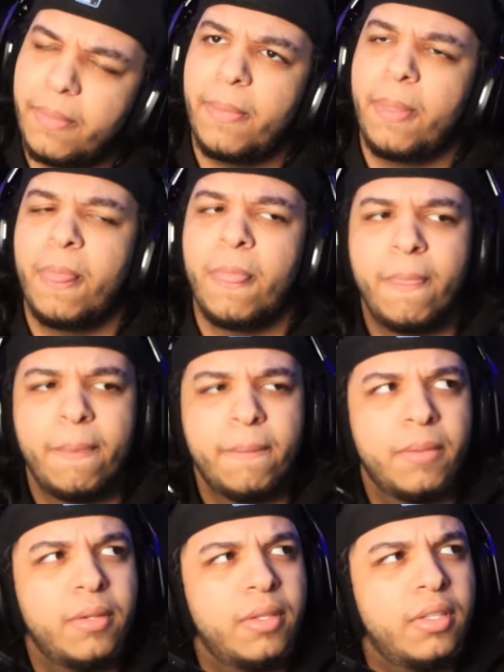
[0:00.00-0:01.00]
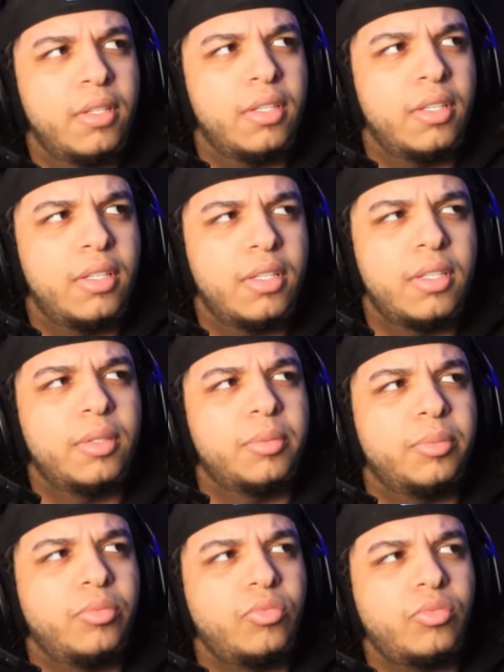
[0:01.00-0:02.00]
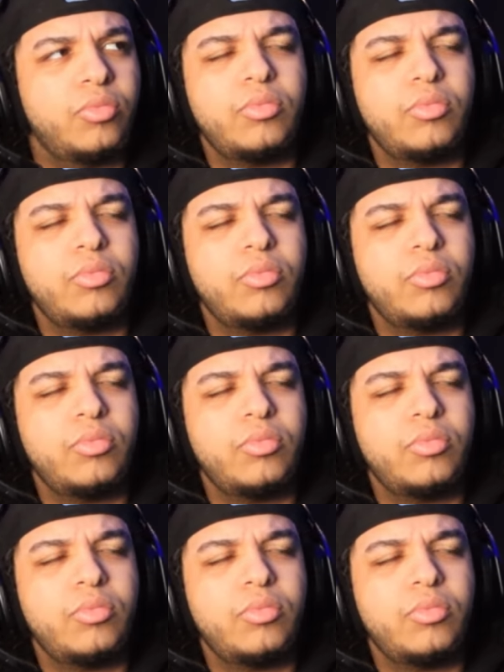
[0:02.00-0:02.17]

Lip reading: And she got me angry.